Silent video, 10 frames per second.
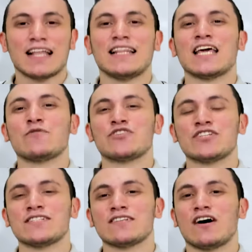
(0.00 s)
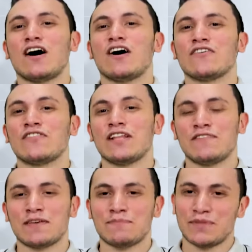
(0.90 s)
Languages are
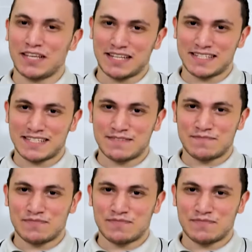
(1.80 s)
living beings.